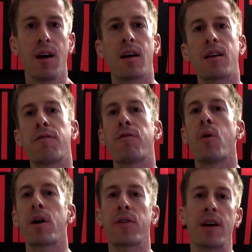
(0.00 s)
The
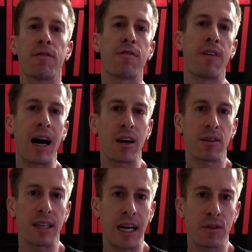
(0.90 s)
fourth and final
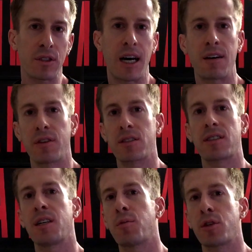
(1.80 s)
downside of this
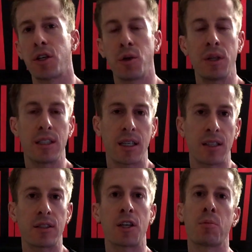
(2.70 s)
gimbal that you need to
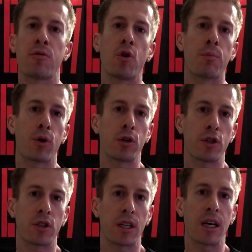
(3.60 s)
consider before
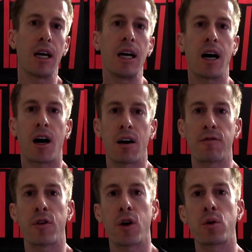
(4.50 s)
purchasing are
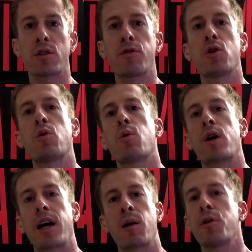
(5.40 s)
for those of you who are
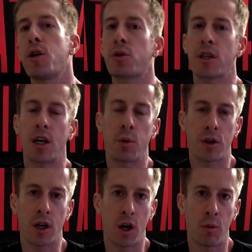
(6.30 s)
going to be using it with
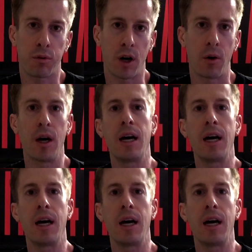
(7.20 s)
a GoPro.